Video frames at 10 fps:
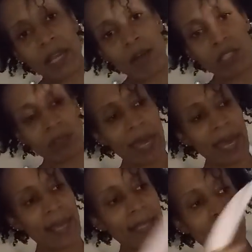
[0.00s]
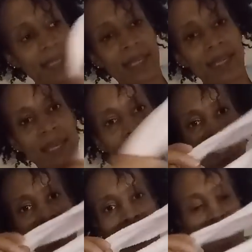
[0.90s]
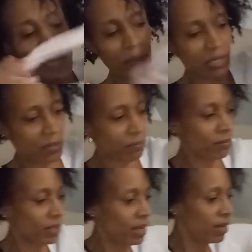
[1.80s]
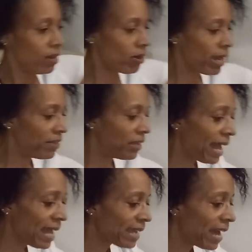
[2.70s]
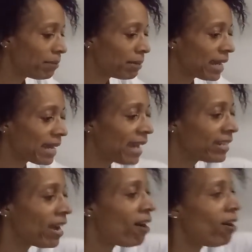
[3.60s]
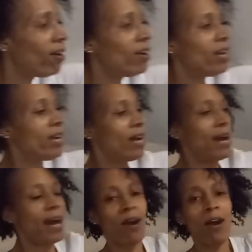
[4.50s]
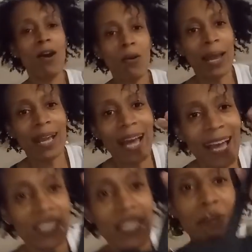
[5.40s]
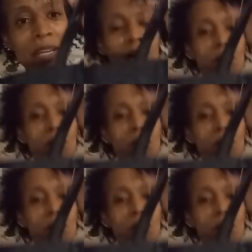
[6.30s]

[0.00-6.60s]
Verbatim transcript: and it also has the belt. Okay, the last item I got, y'all. Oh my gosh, let me